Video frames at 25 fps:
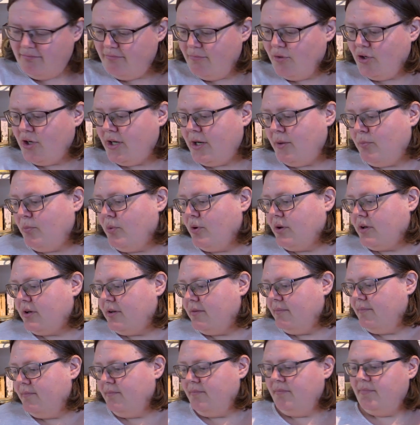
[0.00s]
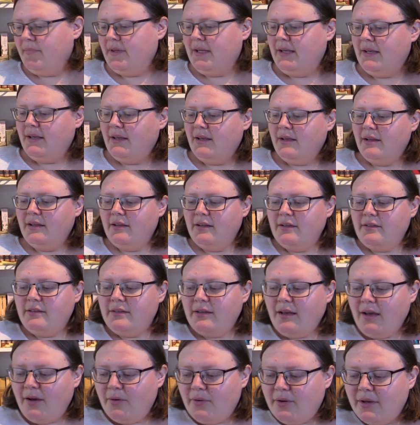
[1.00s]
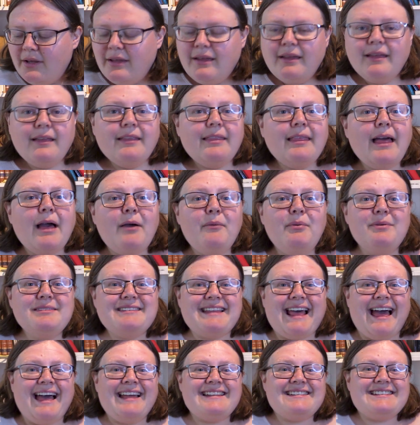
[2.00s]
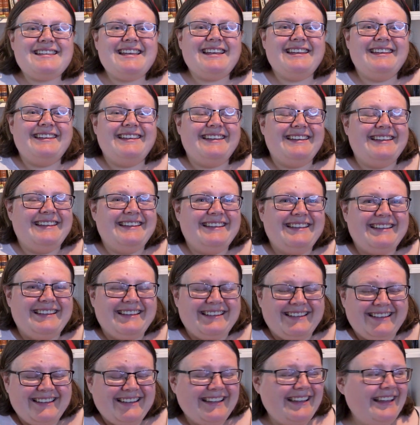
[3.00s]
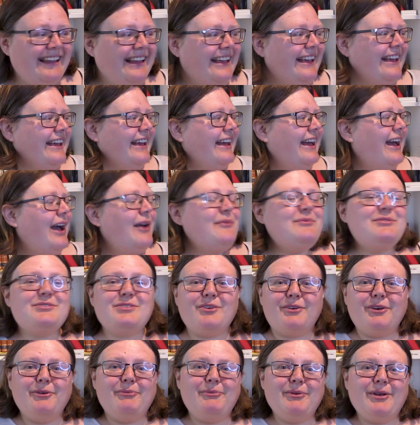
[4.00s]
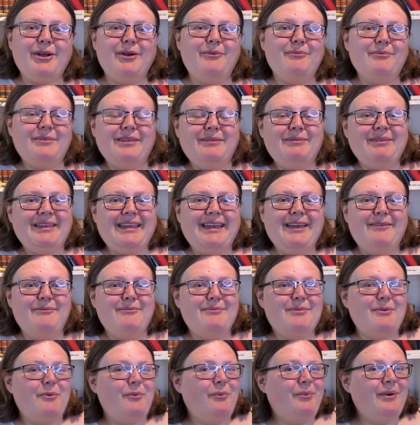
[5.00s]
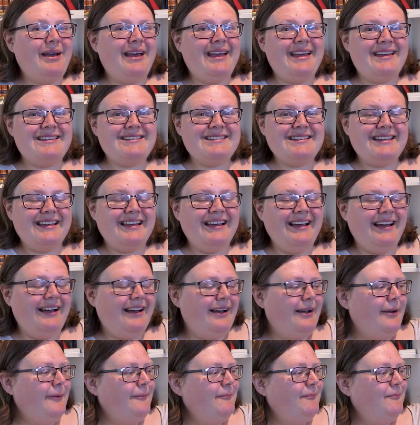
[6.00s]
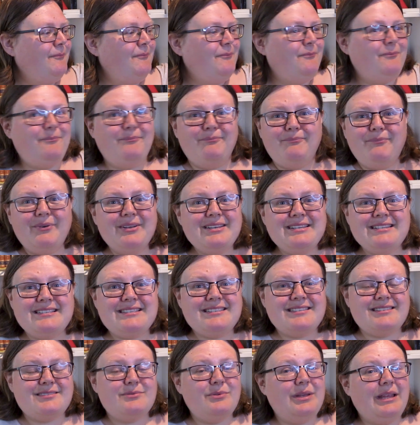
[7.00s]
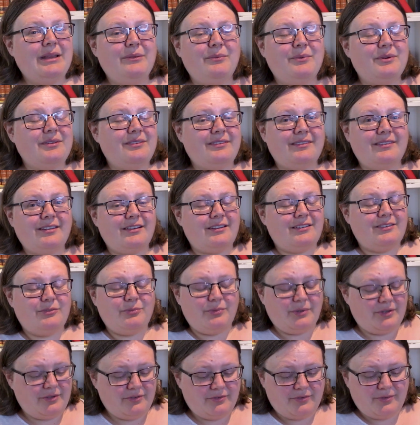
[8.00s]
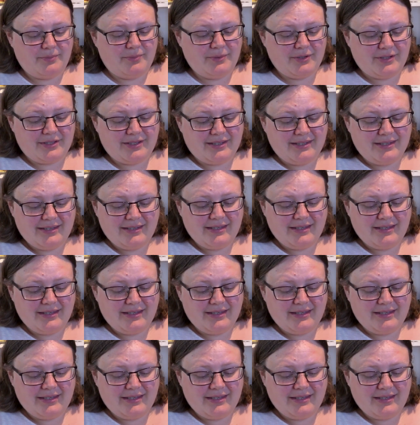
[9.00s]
Pretty book. So, that was that. I'm sorry it became a bit weird, but it was such a wonderful book.